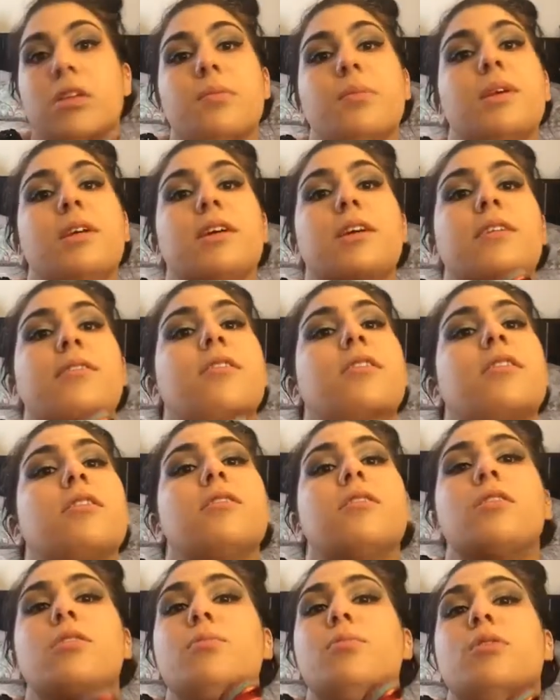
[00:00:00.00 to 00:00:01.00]
could be covered
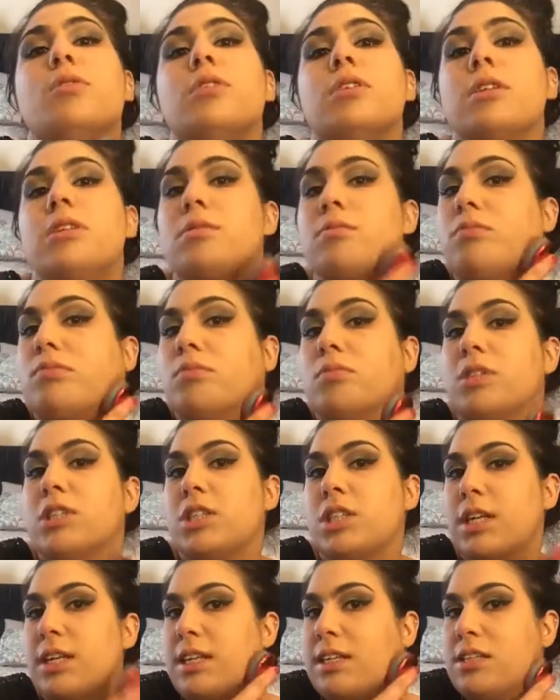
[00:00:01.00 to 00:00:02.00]
a little more,
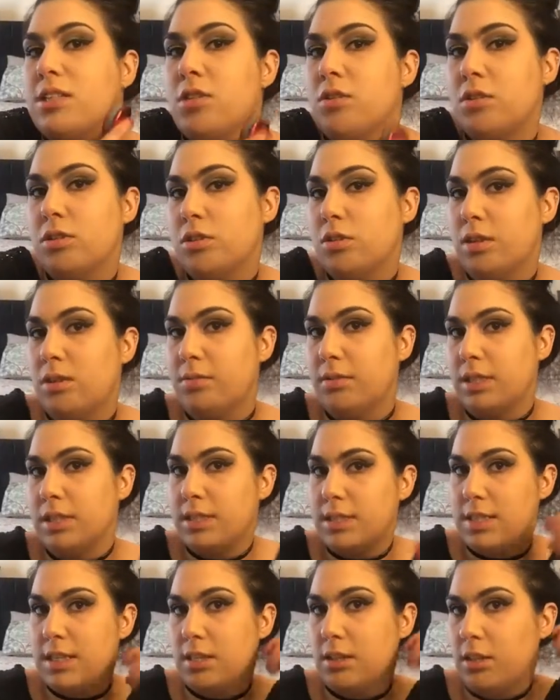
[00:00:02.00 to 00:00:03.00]
which I guess you could do that with
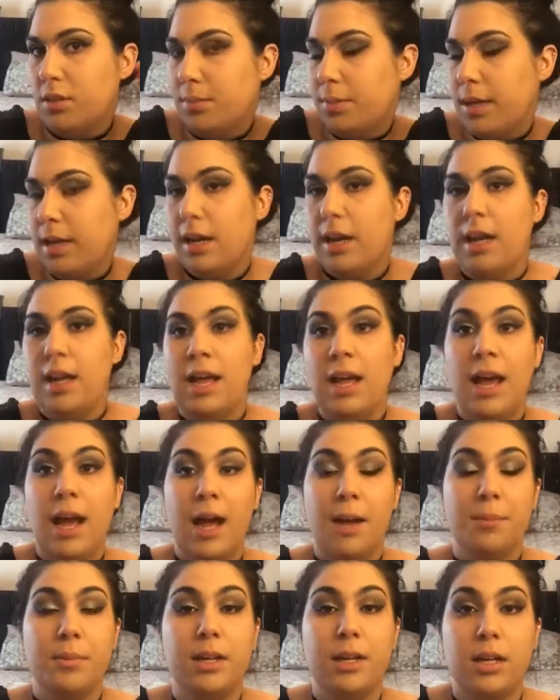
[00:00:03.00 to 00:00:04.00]
concealer, but
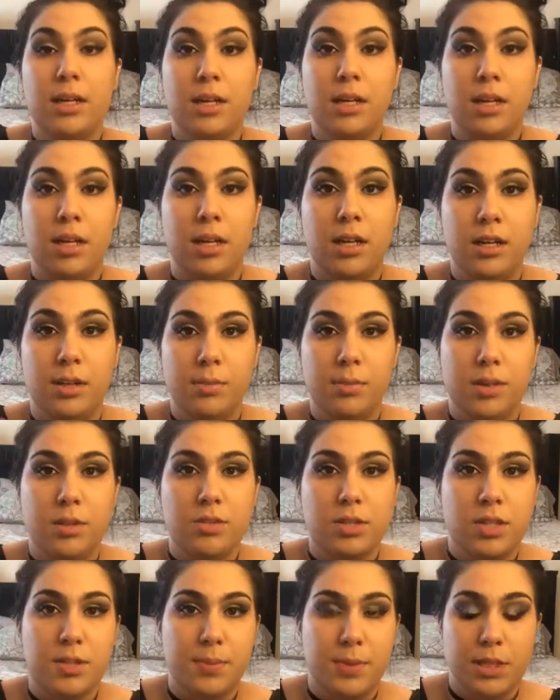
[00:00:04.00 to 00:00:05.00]
I'm gonna
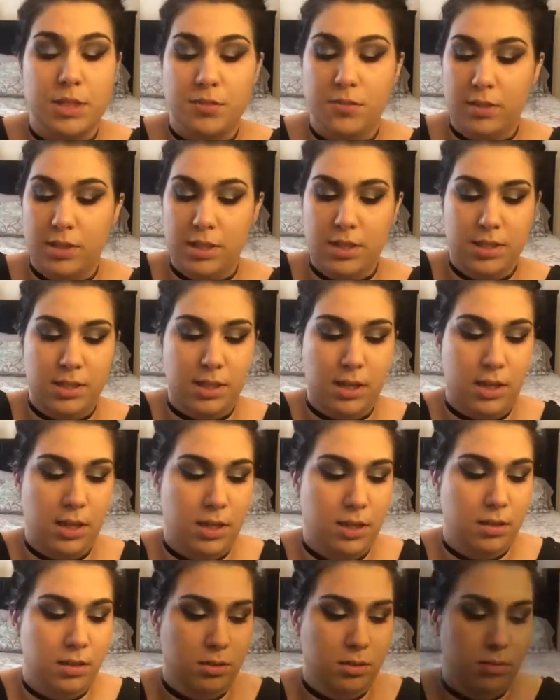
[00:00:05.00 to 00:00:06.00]
use a sponge for this
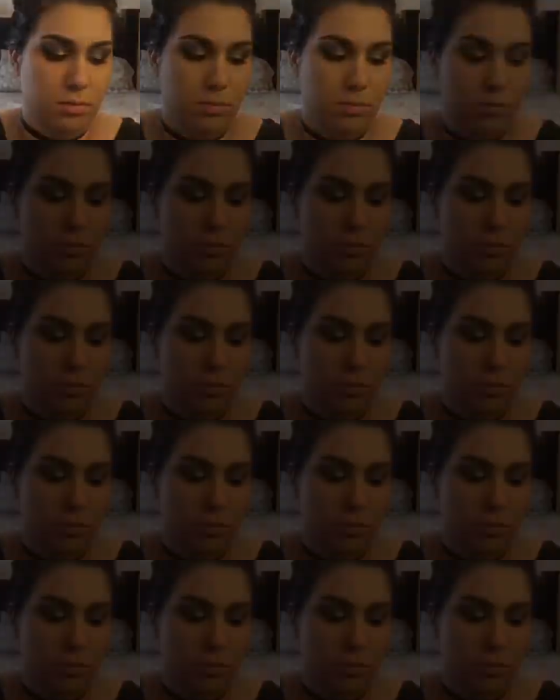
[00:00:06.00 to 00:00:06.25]
side.